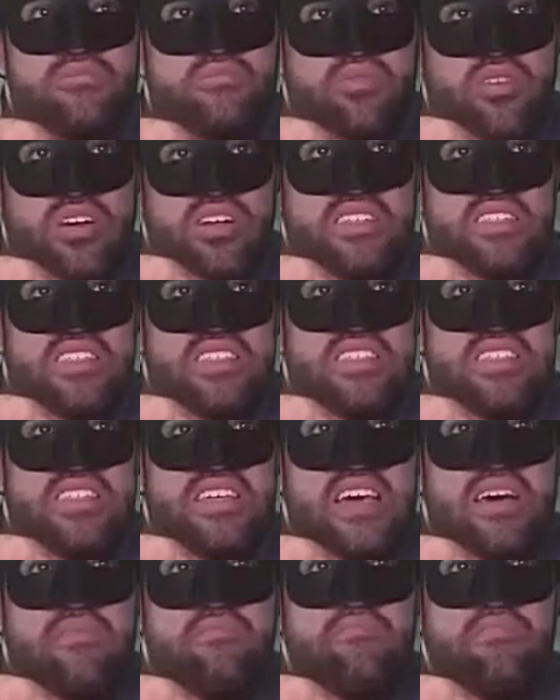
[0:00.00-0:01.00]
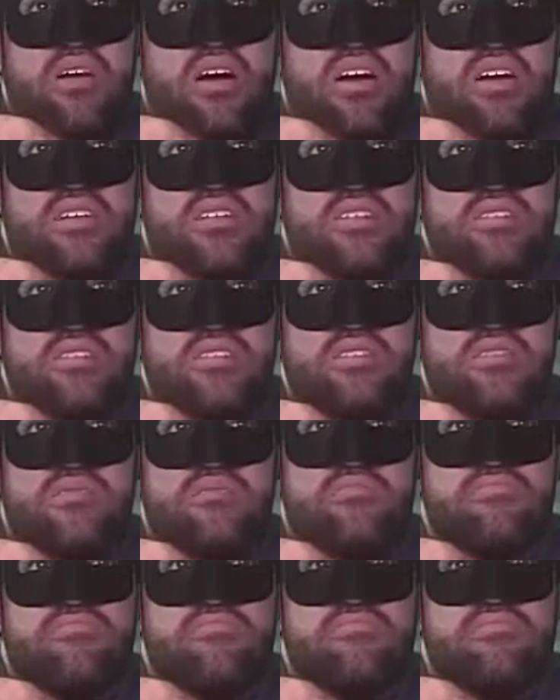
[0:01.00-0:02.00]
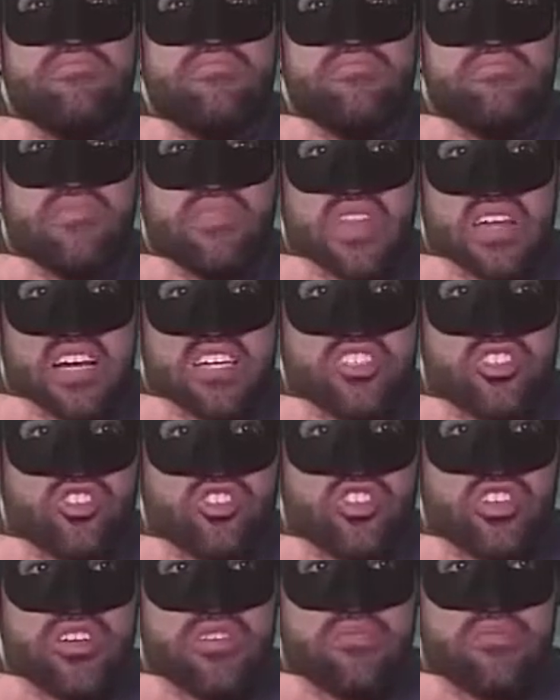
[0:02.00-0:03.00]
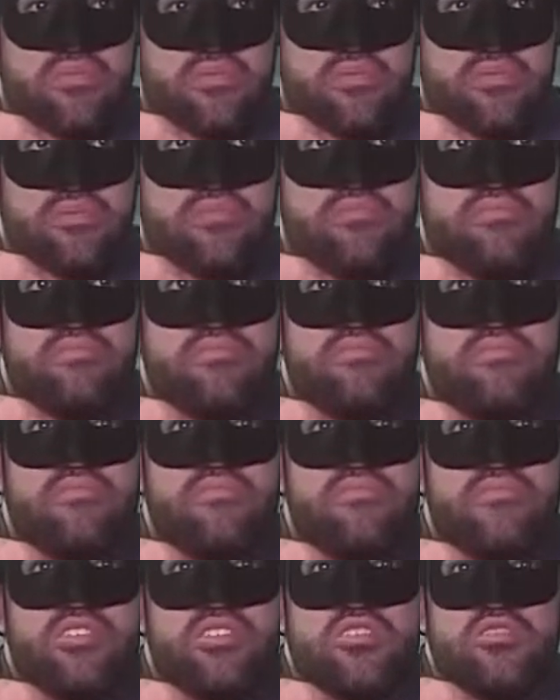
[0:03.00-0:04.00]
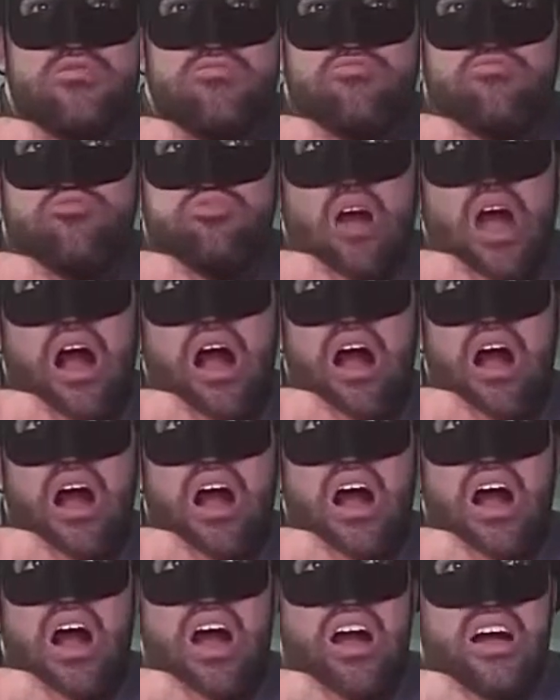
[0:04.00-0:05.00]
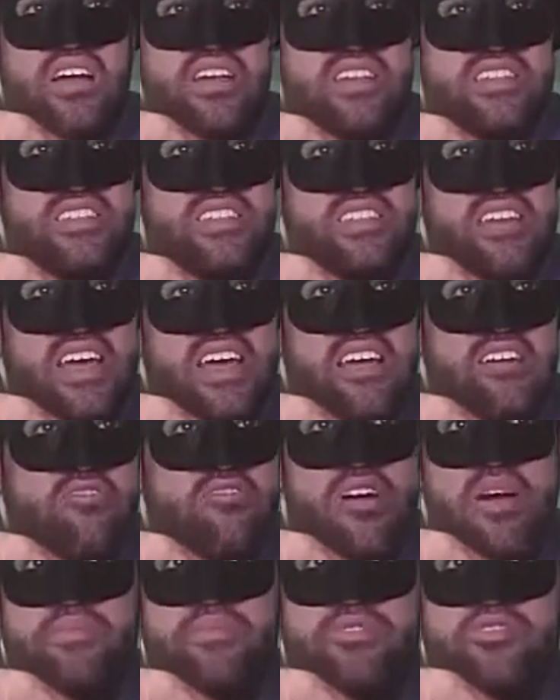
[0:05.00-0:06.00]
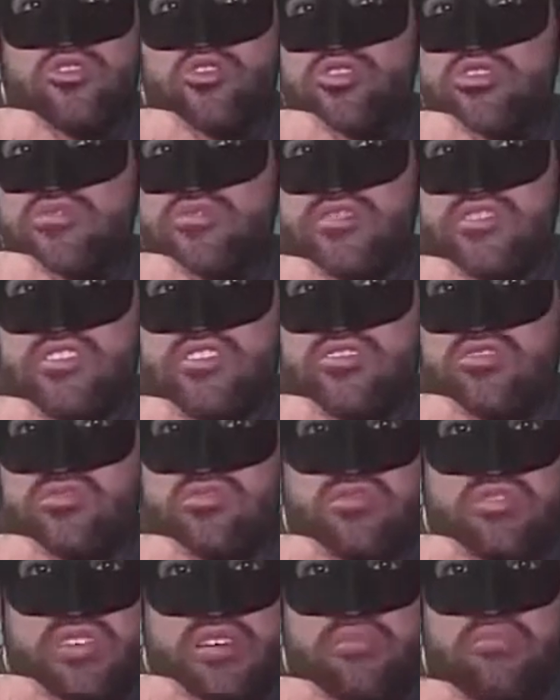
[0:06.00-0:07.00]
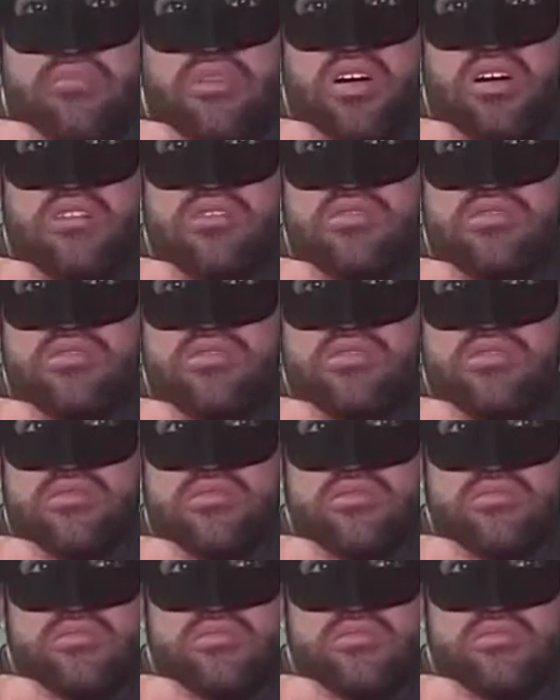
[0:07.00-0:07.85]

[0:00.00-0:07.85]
Price is 10 bucks. That's cheap. Rah! Get scanned crappy drawers for 10 bucks.